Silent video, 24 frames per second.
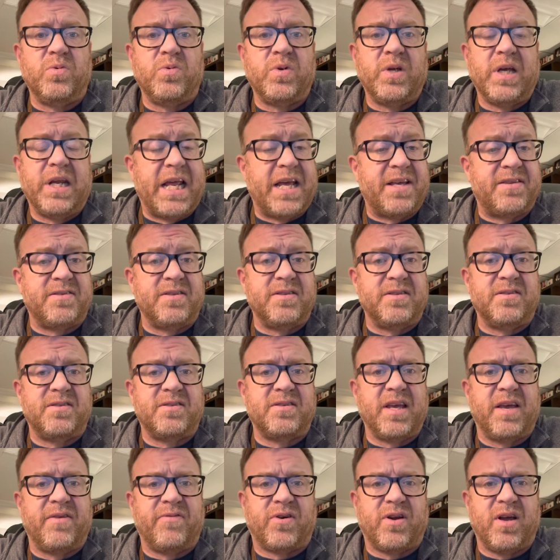in essence,
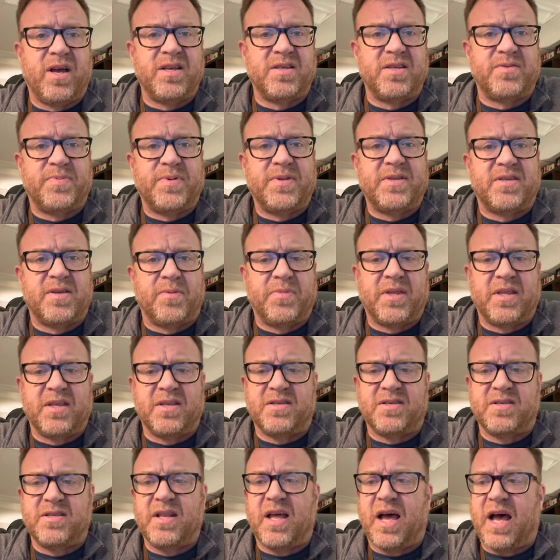save her husband, something
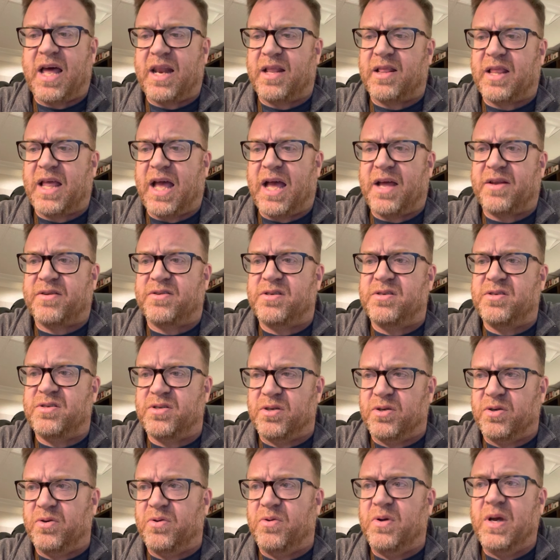that's not allowed to
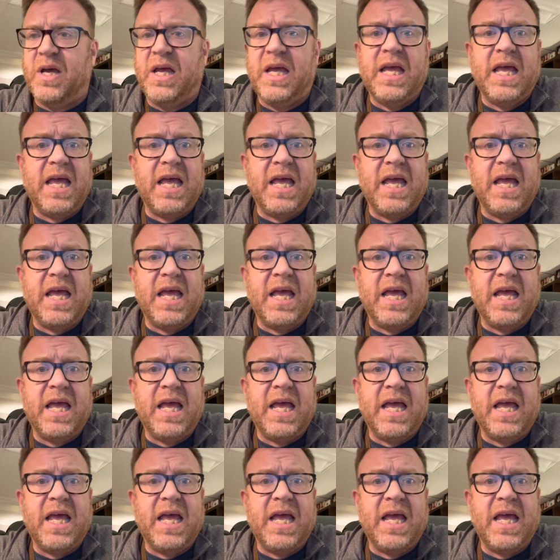do,